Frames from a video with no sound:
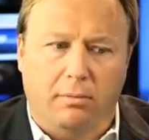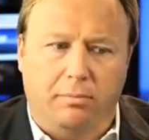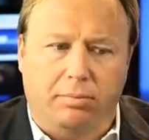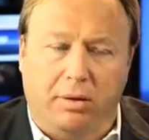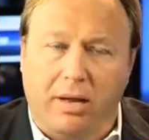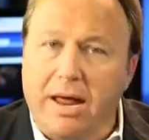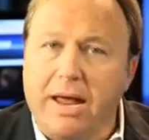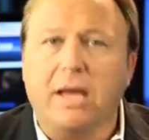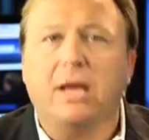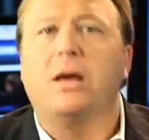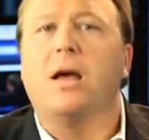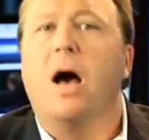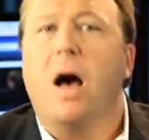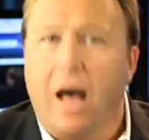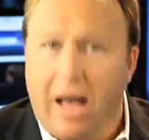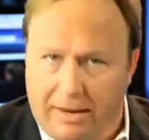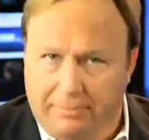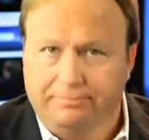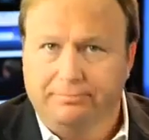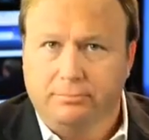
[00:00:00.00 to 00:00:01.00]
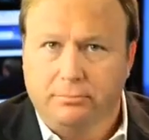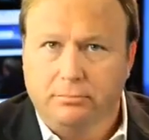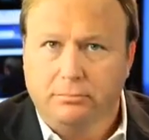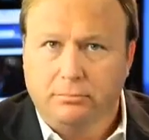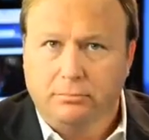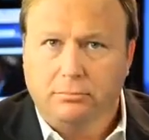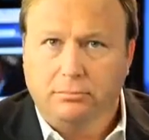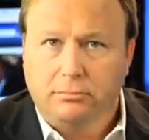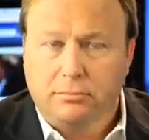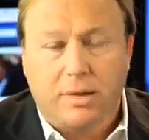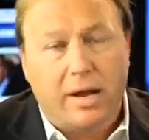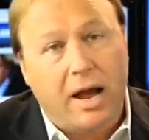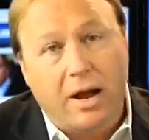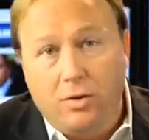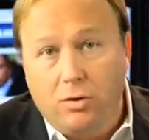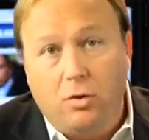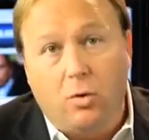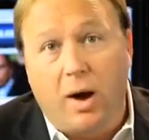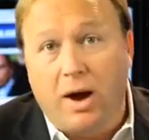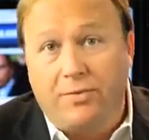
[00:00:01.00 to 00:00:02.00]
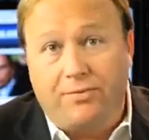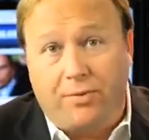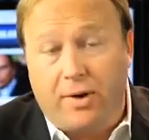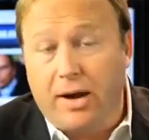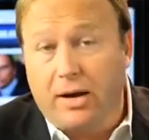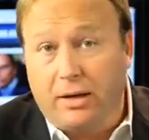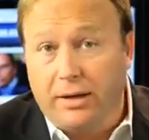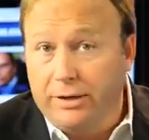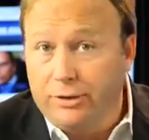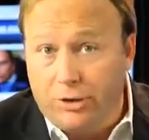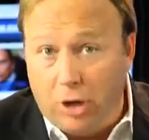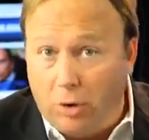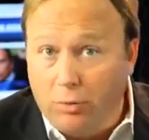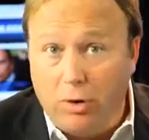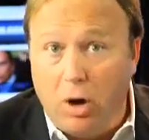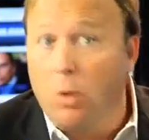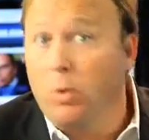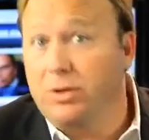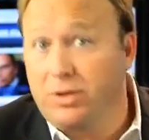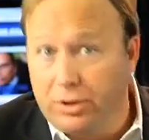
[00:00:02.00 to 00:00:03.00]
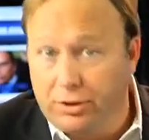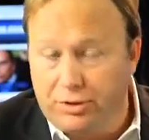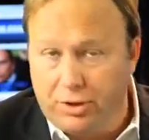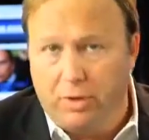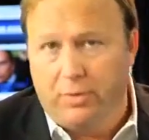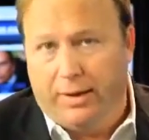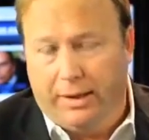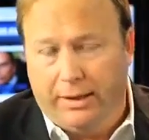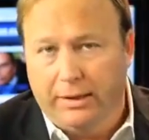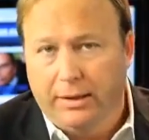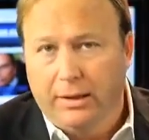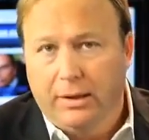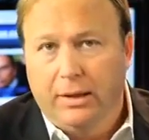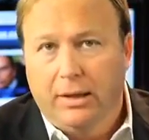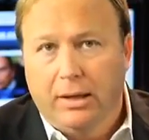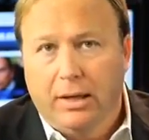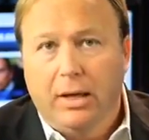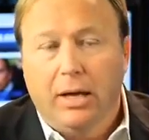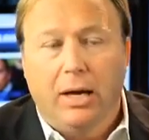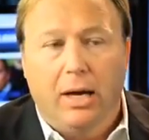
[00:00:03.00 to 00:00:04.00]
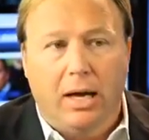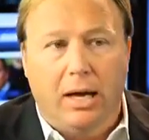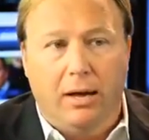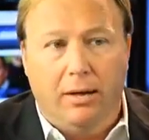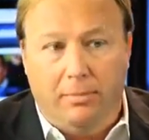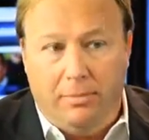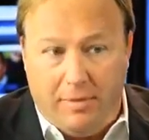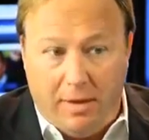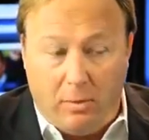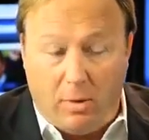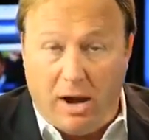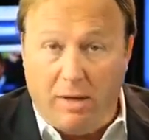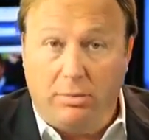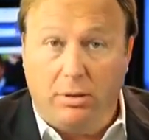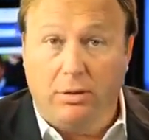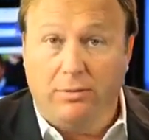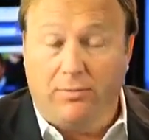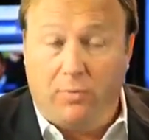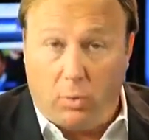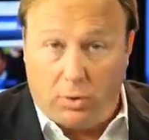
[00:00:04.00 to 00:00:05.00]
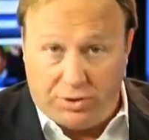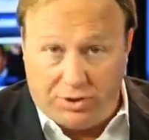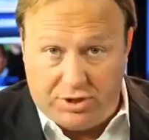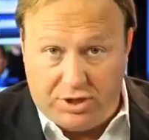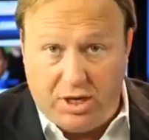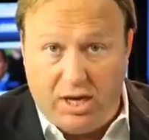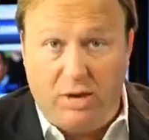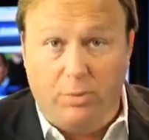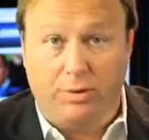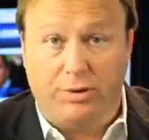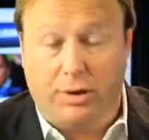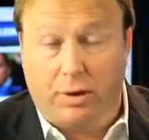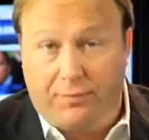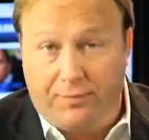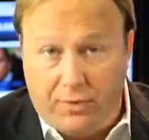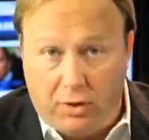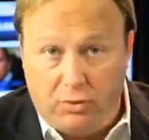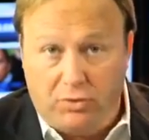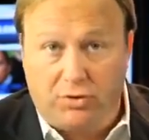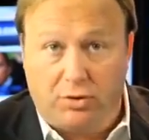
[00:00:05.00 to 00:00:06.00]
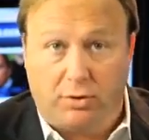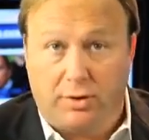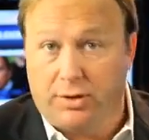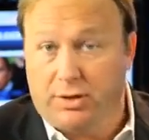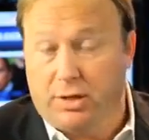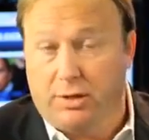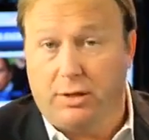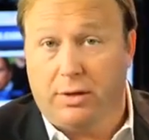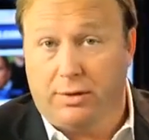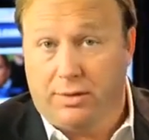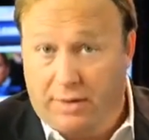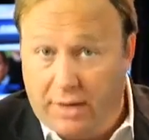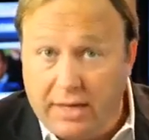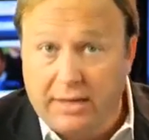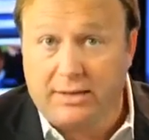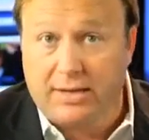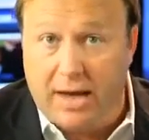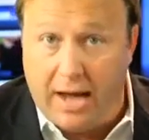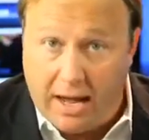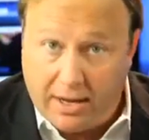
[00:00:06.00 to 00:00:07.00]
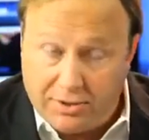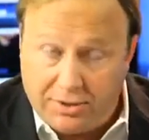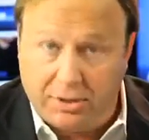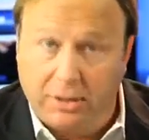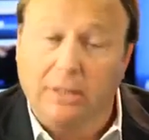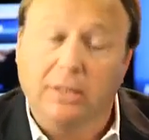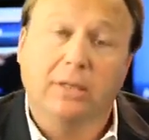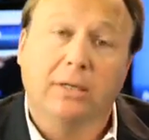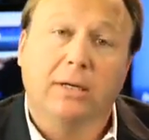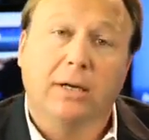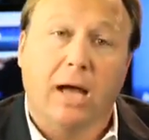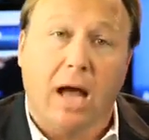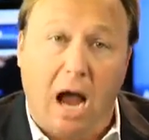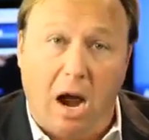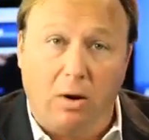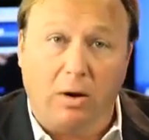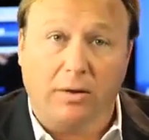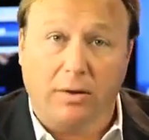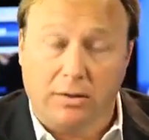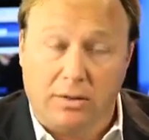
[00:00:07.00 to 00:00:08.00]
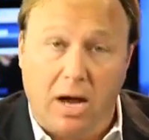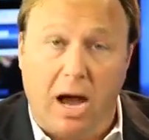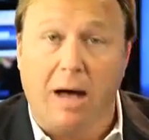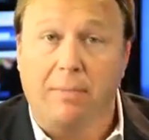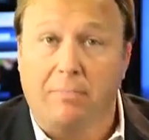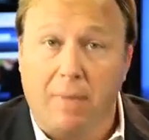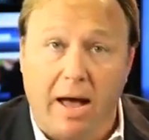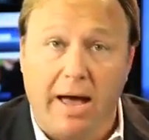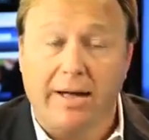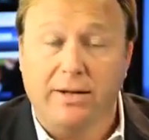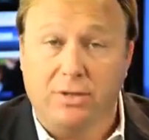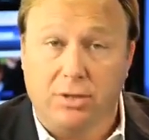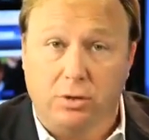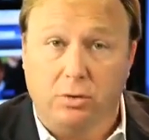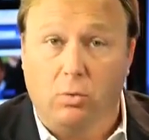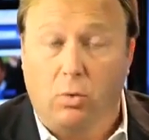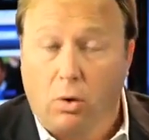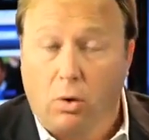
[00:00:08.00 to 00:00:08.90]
playing God and who, quite frankly, don't know what they're doing. I mean, they were able to foresee with their futurists and their think tanks, hiring the top minds in the